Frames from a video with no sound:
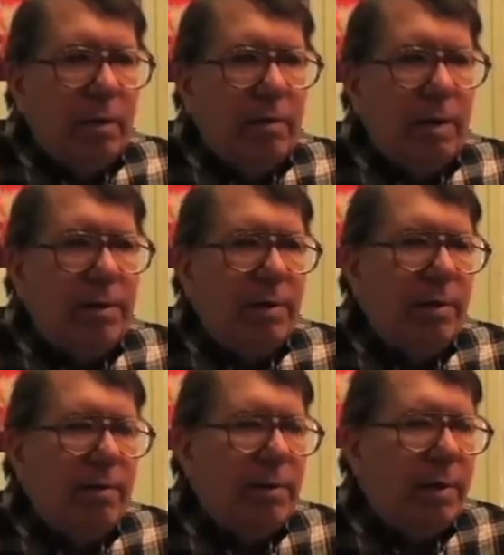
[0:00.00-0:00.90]
And so I
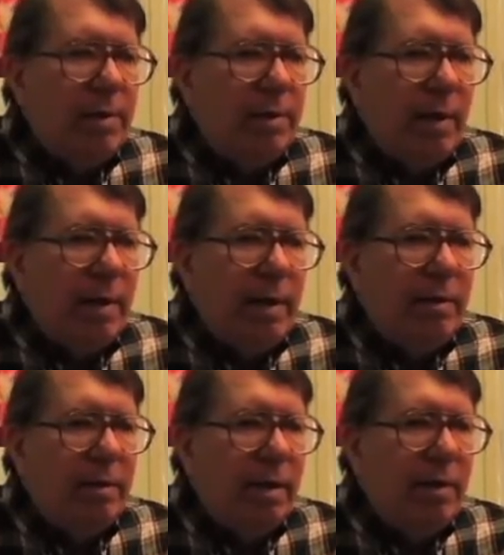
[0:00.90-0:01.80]
sent the results that I
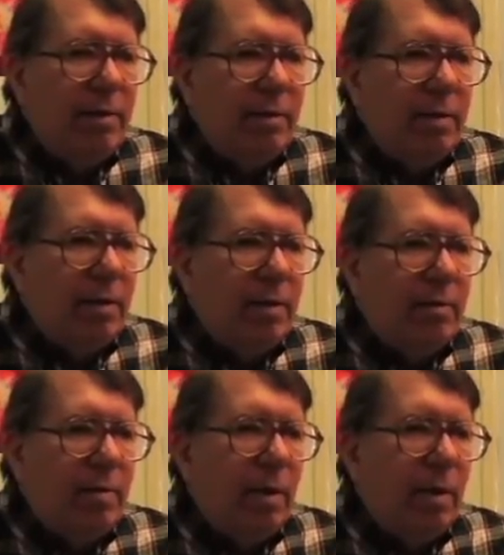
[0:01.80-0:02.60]
had to Nature, and they says,